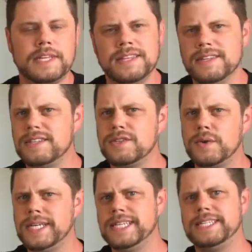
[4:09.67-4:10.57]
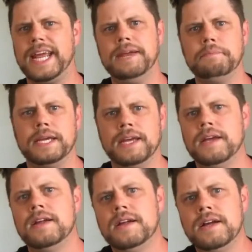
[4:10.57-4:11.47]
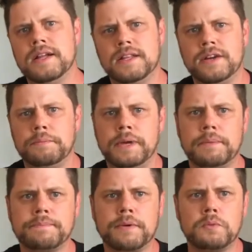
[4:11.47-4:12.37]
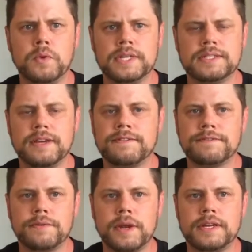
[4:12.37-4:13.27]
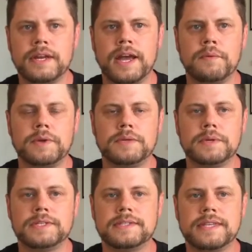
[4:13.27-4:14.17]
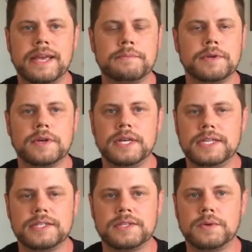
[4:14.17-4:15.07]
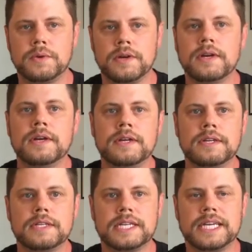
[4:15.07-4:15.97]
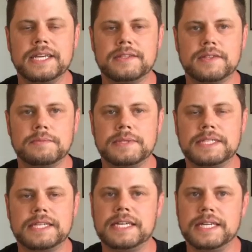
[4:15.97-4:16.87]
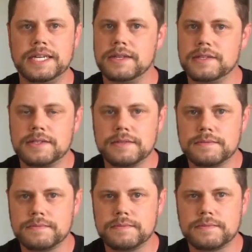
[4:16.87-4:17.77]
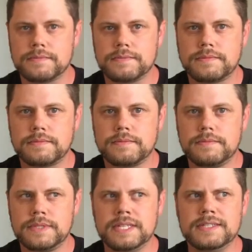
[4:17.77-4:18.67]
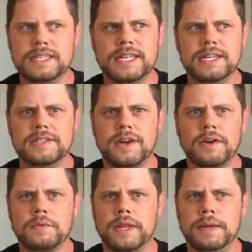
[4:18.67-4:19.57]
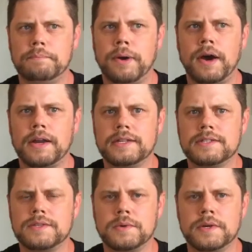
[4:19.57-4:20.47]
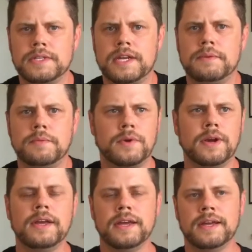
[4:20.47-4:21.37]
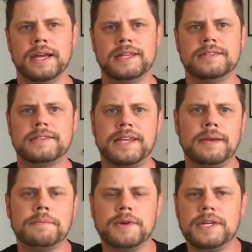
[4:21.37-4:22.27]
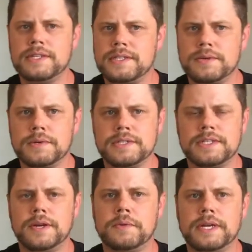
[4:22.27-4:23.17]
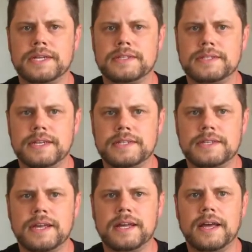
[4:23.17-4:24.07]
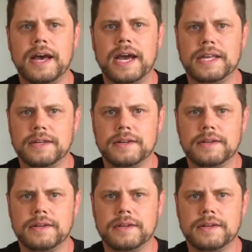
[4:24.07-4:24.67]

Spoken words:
This is going to date me a little bit, but once a friend and I went to a Sam Goody store to get some CDs. CDs aren't really bought in stores anymore, and Sam Goody stores don't exist either.